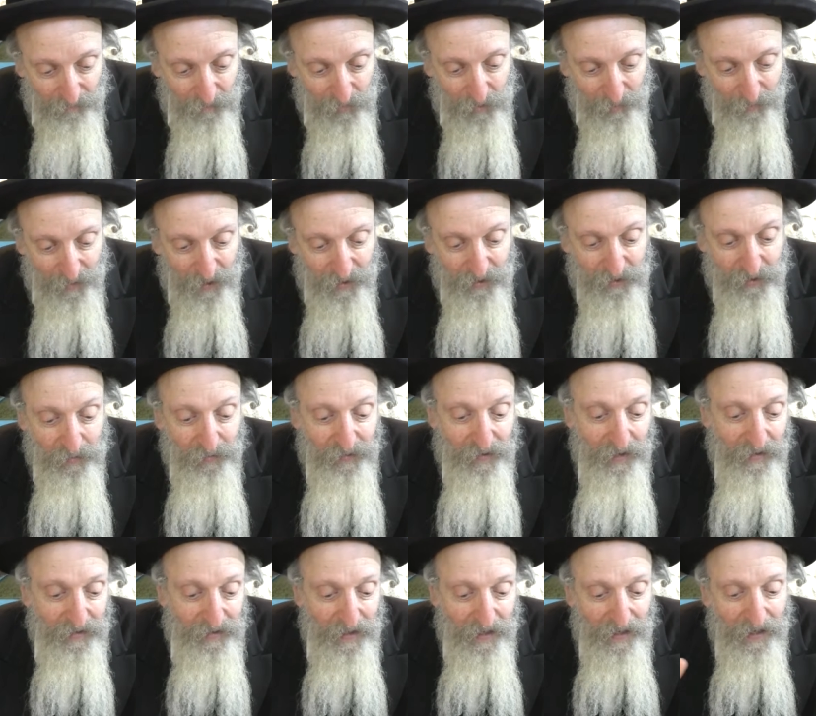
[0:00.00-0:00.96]
So because
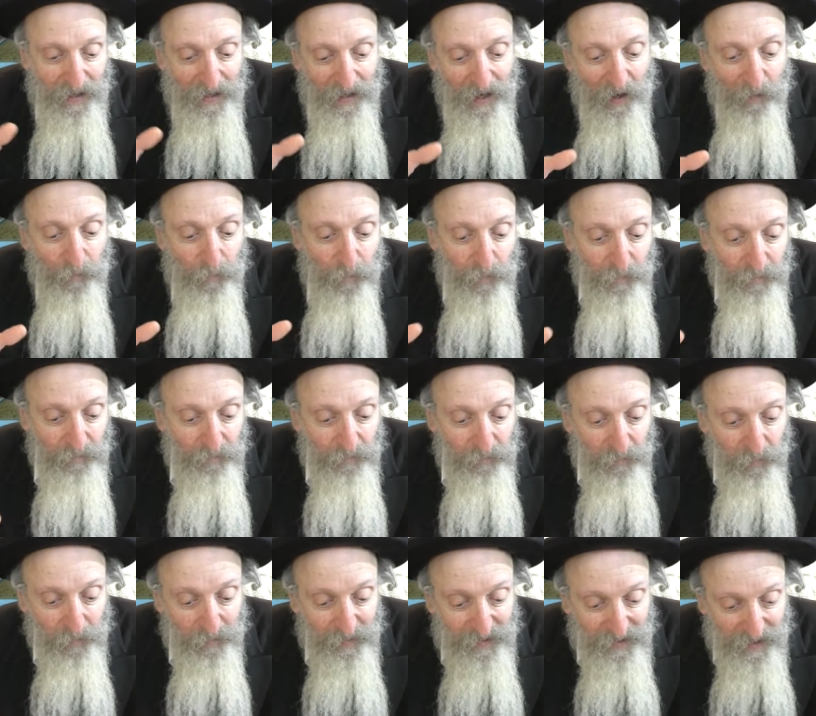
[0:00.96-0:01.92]
they're taking it out from,
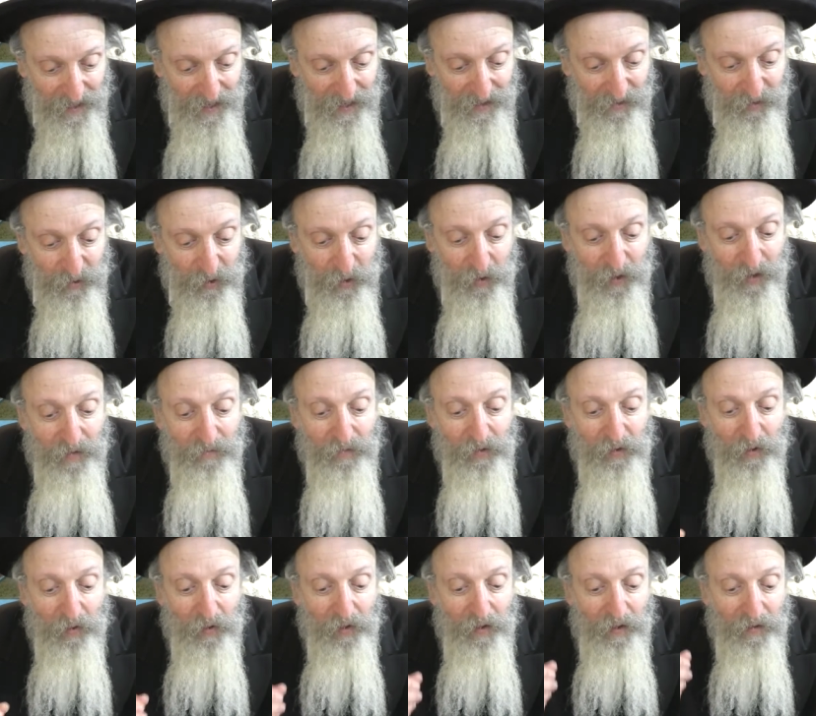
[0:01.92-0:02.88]
from 10, so they,
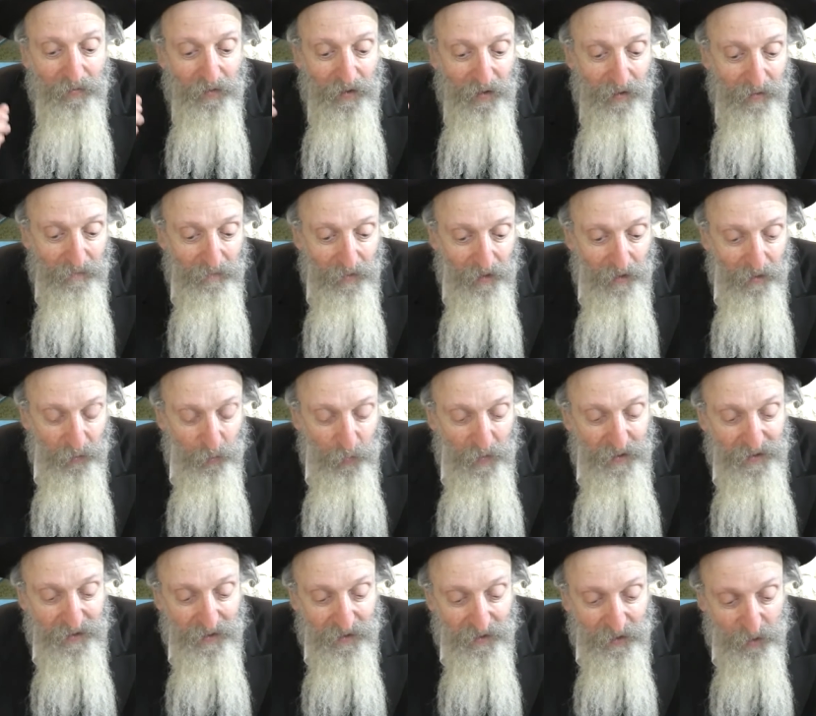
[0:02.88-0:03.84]
so they, they, they
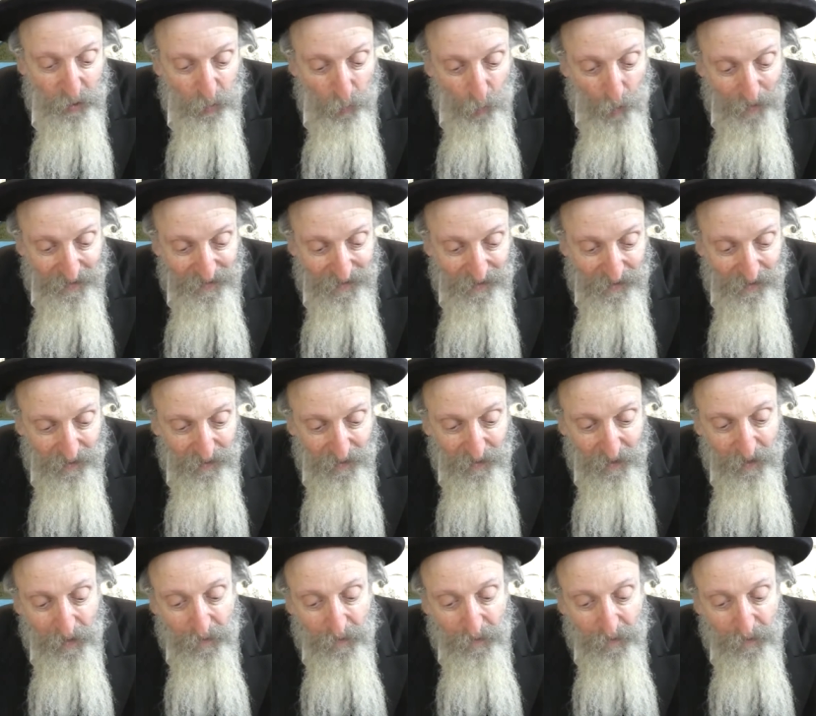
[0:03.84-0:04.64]
increased it to 20.